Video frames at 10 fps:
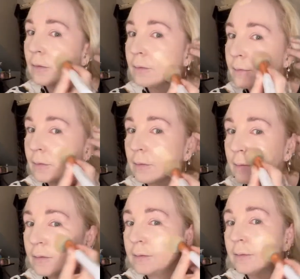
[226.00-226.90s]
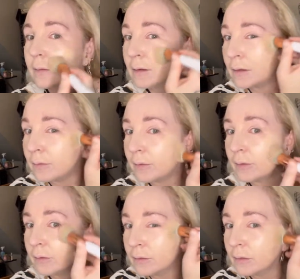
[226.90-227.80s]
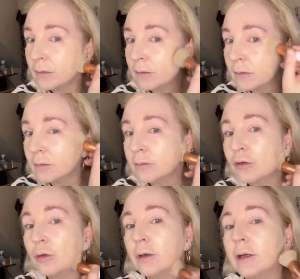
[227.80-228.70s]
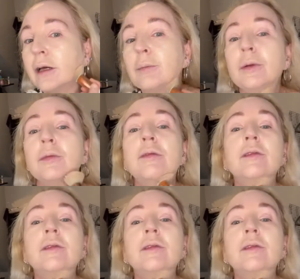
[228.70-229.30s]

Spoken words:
So this is going on. Quite happy with